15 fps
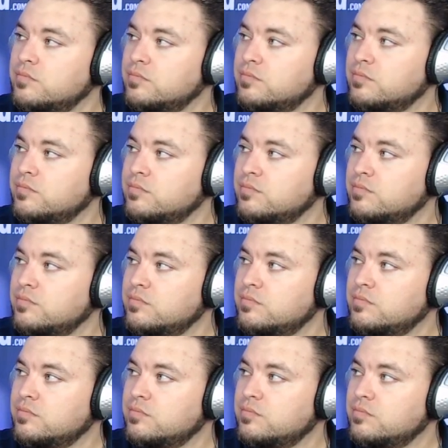
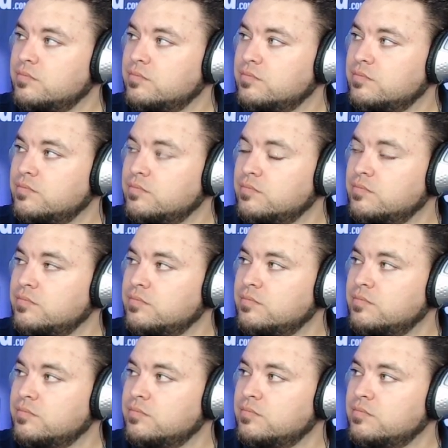
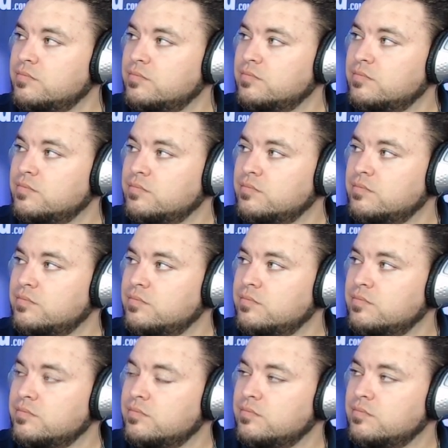
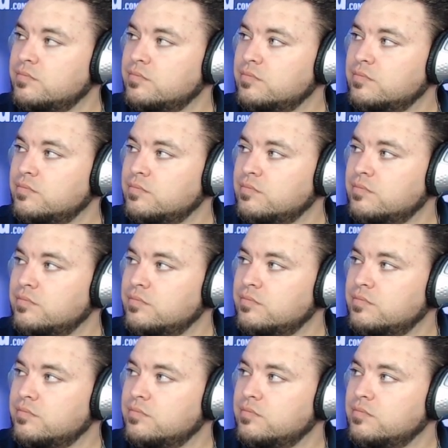
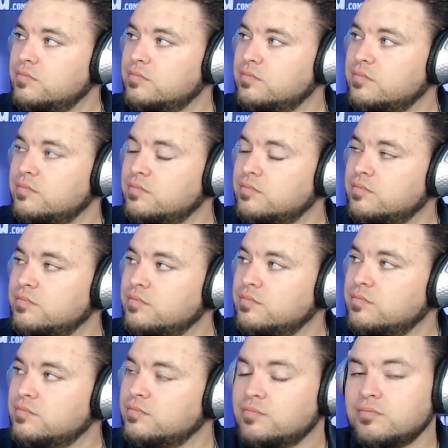
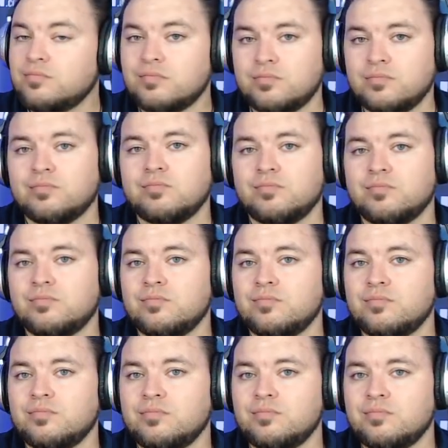
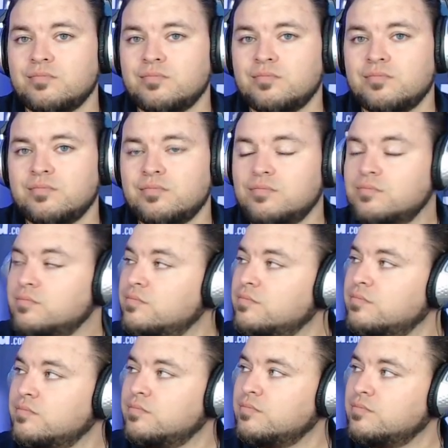
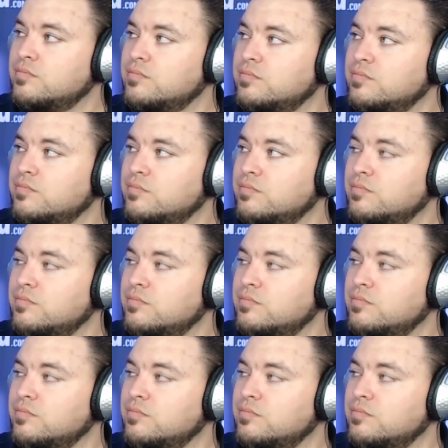The person shown says nothing.